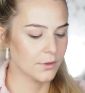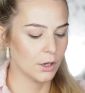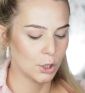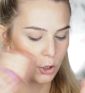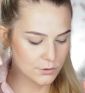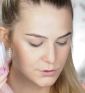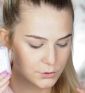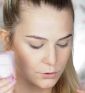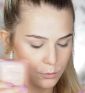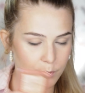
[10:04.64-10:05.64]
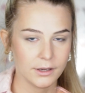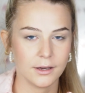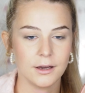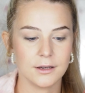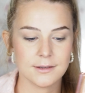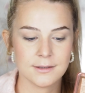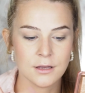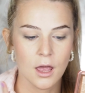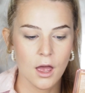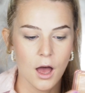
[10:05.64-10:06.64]
close to you because
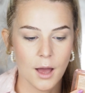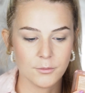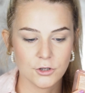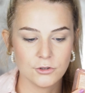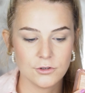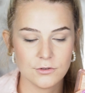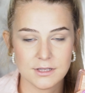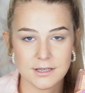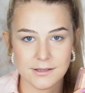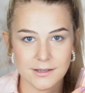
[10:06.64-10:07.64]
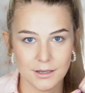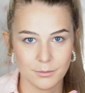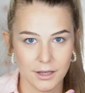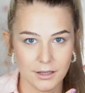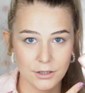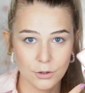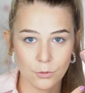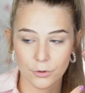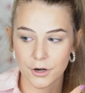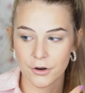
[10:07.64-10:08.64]
I'm going to use this in my inner
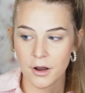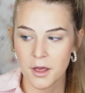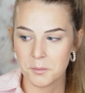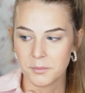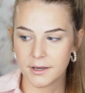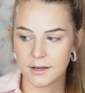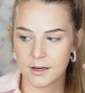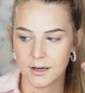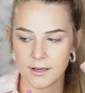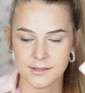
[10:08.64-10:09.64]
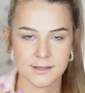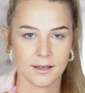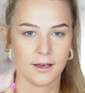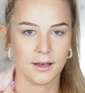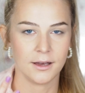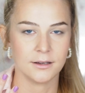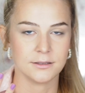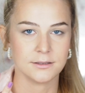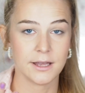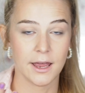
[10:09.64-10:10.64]
corner because
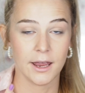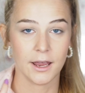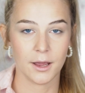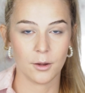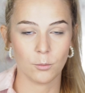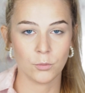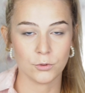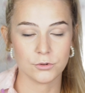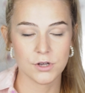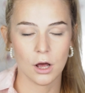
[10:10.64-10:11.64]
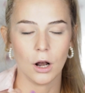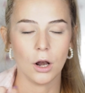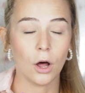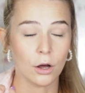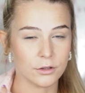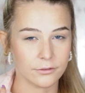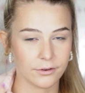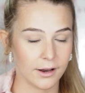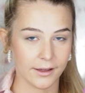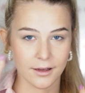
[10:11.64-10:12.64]
they put a lot of
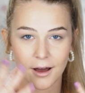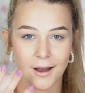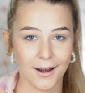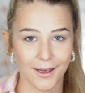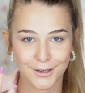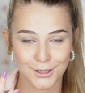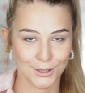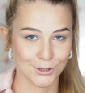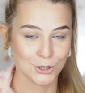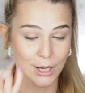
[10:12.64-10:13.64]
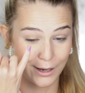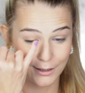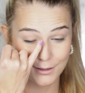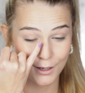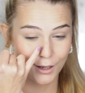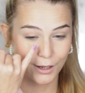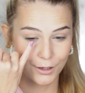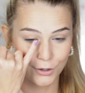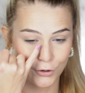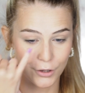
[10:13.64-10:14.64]
like highlighting shade
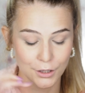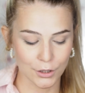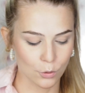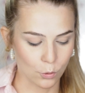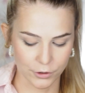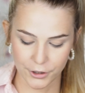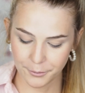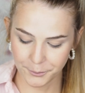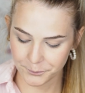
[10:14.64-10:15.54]
in her inner corner.